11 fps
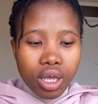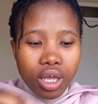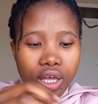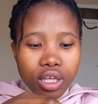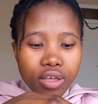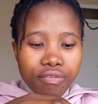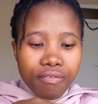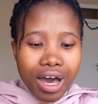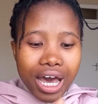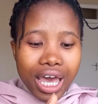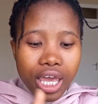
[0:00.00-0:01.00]
if
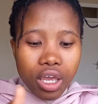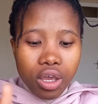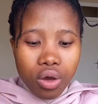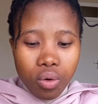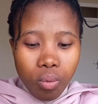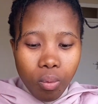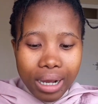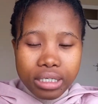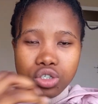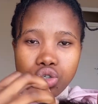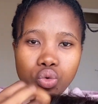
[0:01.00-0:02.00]
I want
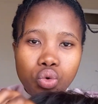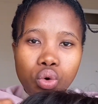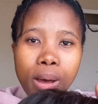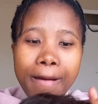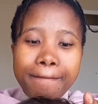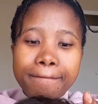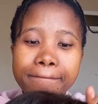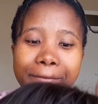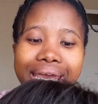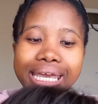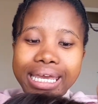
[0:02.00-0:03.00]
to
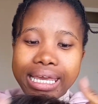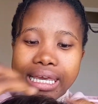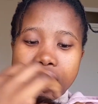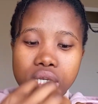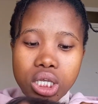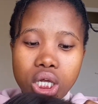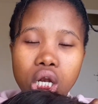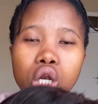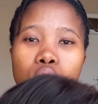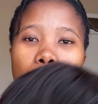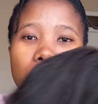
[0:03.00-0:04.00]
make it
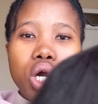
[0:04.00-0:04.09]
look